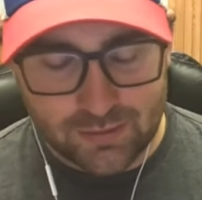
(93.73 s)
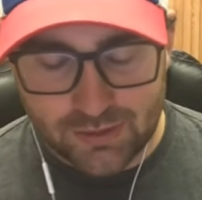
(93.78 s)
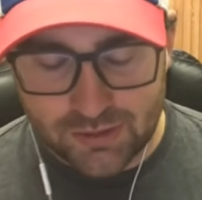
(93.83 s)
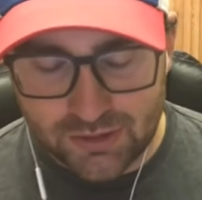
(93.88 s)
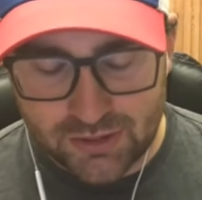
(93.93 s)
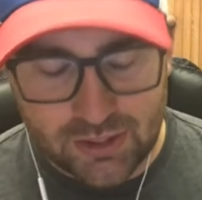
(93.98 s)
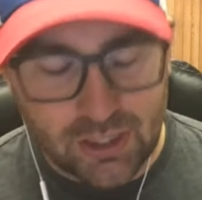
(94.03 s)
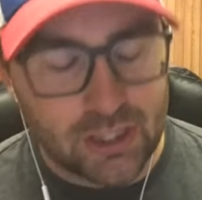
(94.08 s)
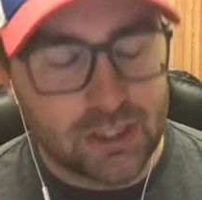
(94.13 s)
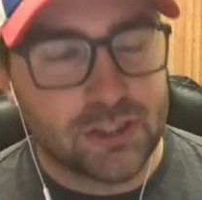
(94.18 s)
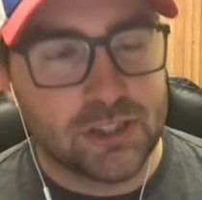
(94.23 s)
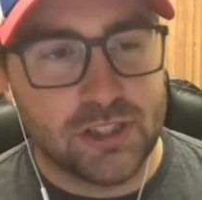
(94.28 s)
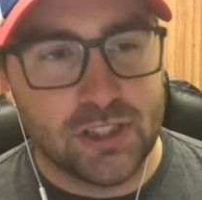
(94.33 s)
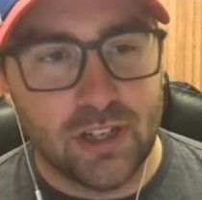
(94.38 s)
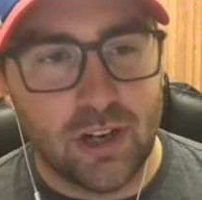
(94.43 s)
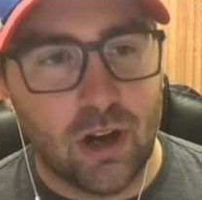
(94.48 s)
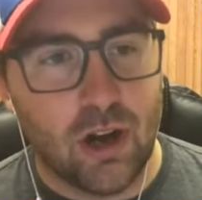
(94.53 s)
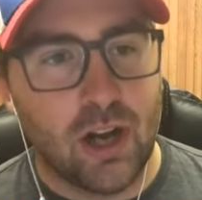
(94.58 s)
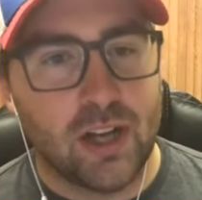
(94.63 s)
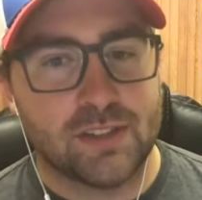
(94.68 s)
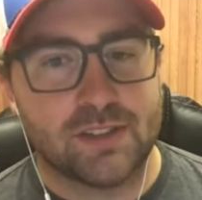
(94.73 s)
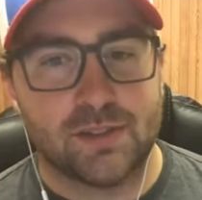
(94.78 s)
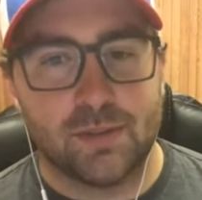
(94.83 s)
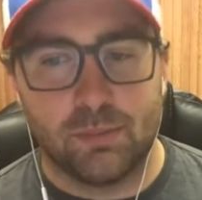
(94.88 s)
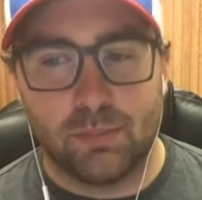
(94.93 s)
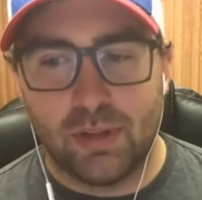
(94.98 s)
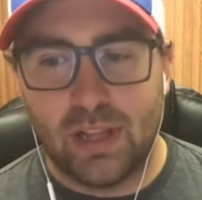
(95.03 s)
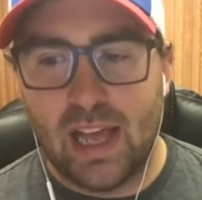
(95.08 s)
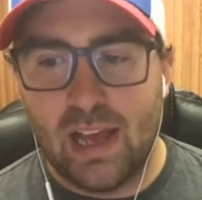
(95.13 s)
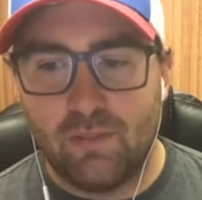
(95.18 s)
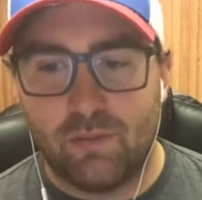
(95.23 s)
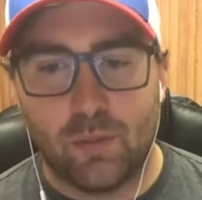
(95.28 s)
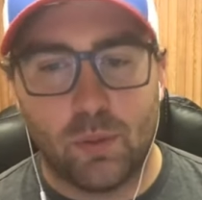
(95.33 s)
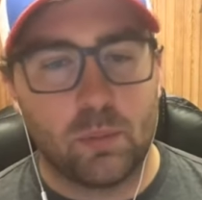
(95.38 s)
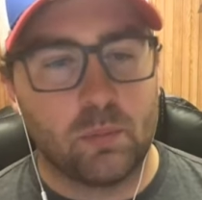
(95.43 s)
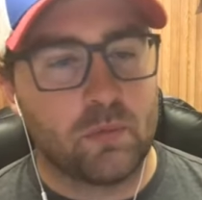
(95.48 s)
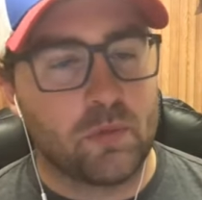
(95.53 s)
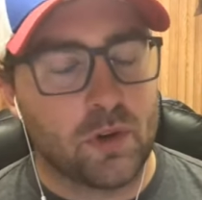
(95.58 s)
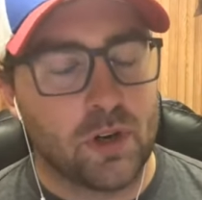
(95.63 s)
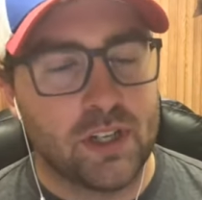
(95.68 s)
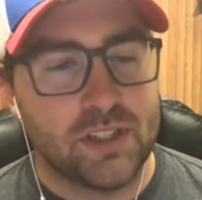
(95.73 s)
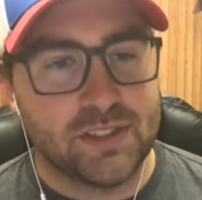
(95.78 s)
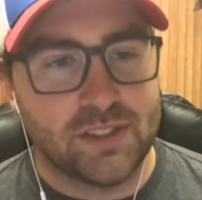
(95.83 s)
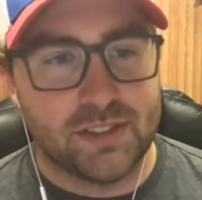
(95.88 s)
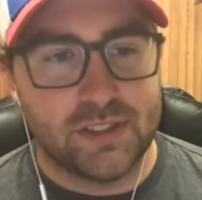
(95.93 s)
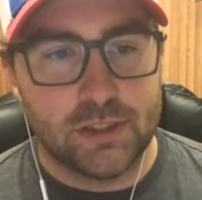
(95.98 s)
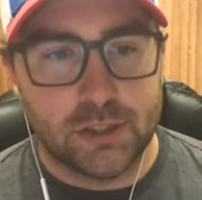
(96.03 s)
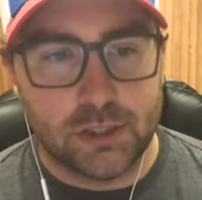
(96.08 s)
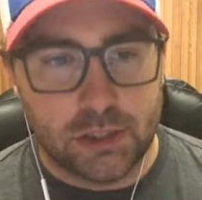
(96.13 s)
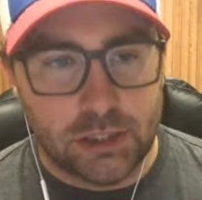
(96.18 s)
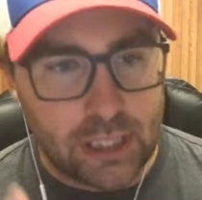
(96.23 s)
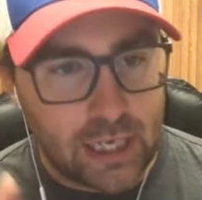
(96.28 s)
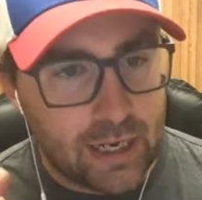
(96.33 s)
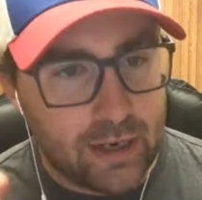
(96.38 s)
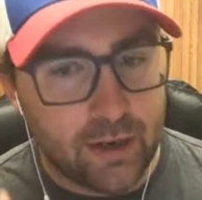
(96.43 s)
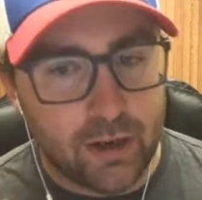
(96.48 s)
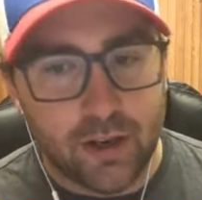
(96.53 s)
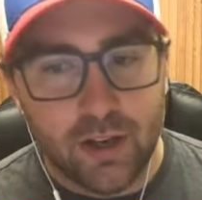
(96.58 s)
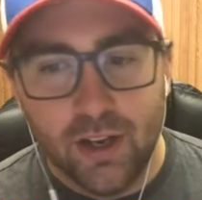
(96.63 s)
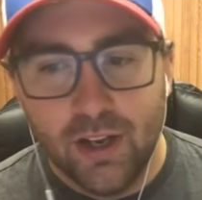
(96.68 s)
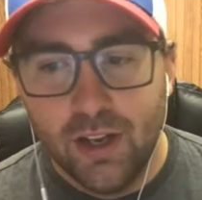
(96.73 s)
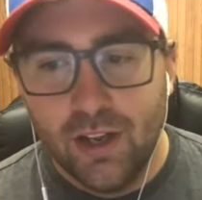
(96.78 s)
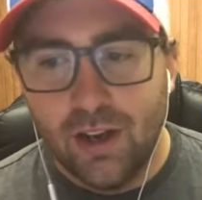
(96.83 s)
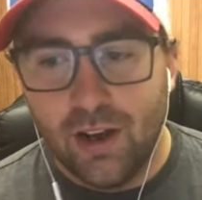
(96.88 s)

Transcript: such an awesome platform for us to share